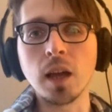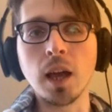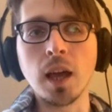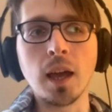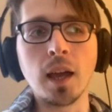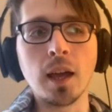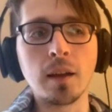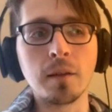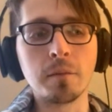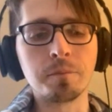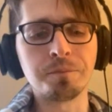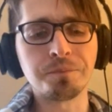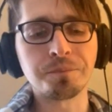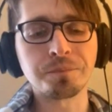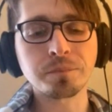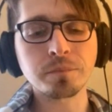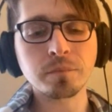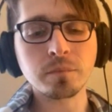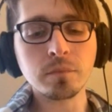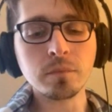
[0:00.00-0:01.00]
And
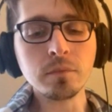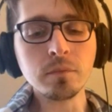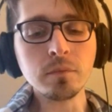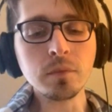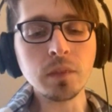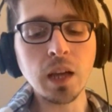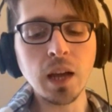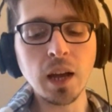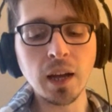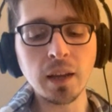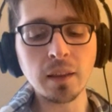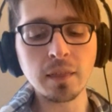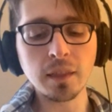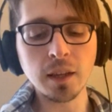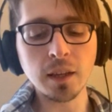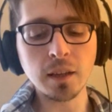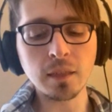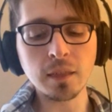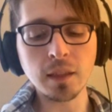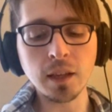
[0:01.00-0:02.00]
I
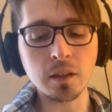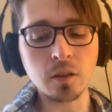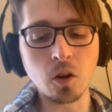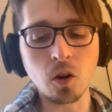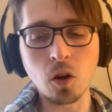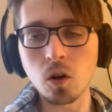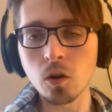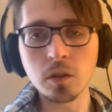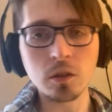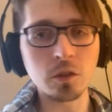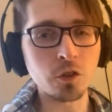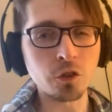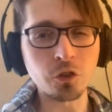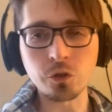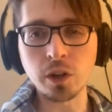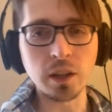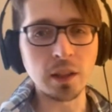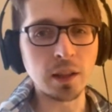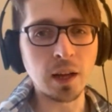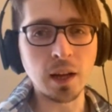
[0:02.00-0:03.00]
think that all the
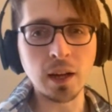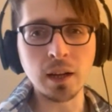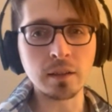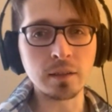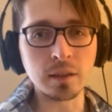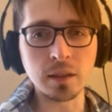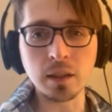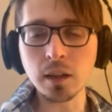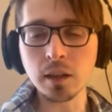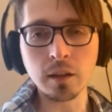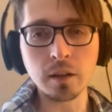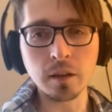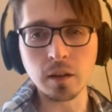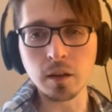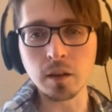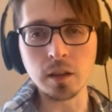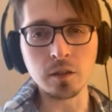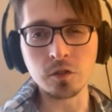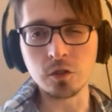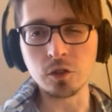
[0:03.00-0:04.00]
Detroit Lions
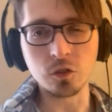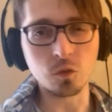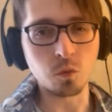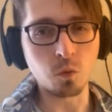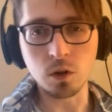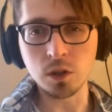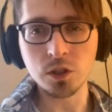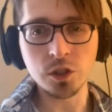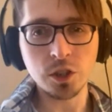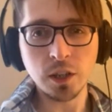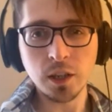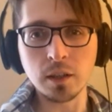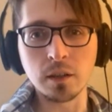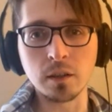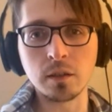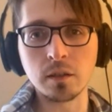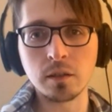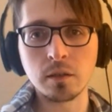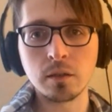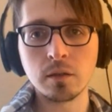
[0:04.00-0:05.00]
need is just one
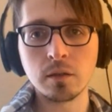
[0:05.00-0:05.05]
chance.